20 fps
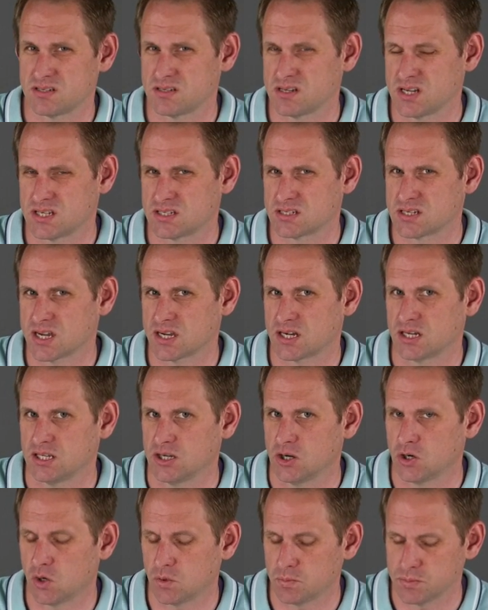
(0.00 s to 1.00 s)
isn't exactly
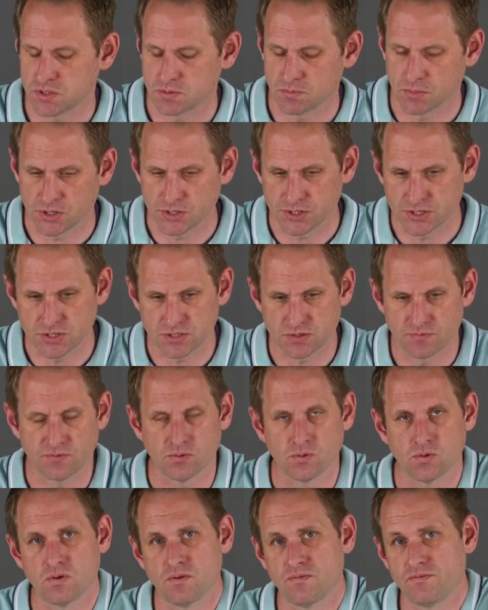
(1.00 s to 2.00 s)
optimized
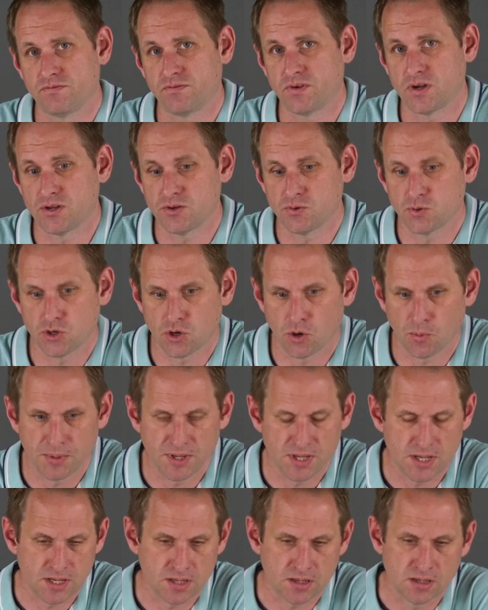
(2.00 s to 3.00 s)
for file
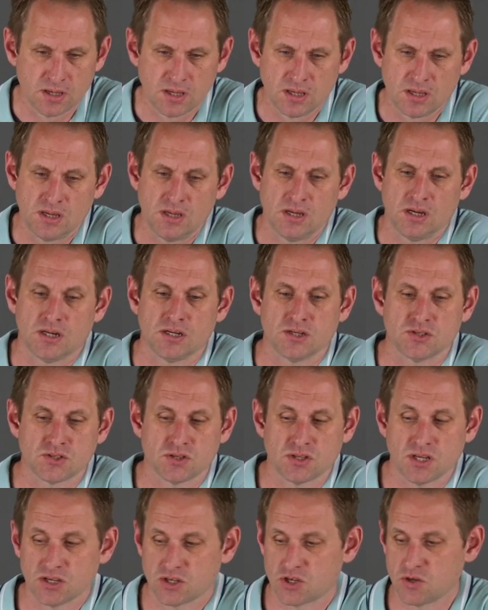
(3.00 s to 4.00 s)
copying, uh,
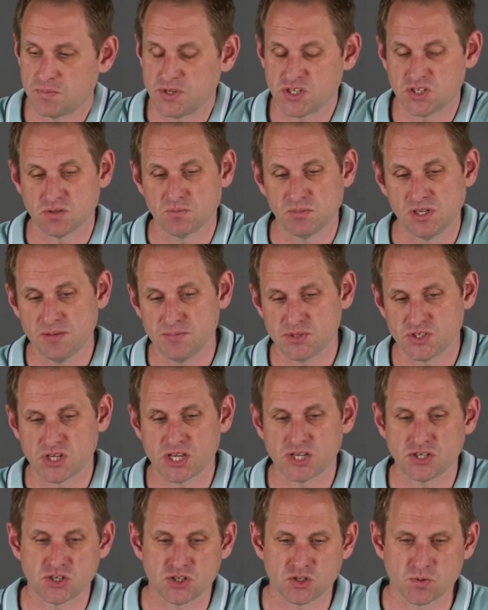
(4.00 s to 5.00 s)
so that could be some
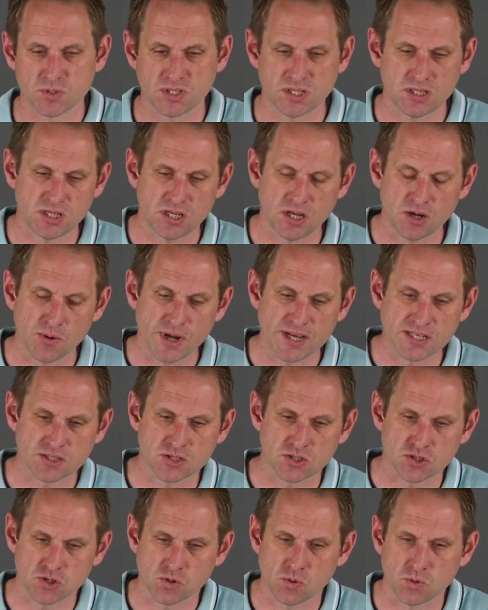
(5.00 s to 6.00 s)
limitations within the OS
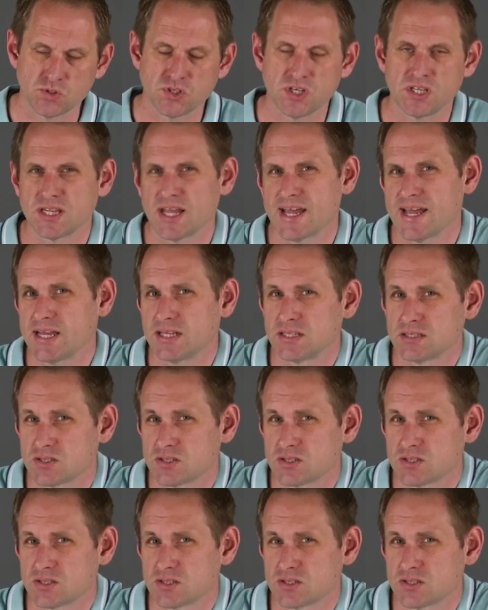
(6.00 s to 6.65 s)
that's causing that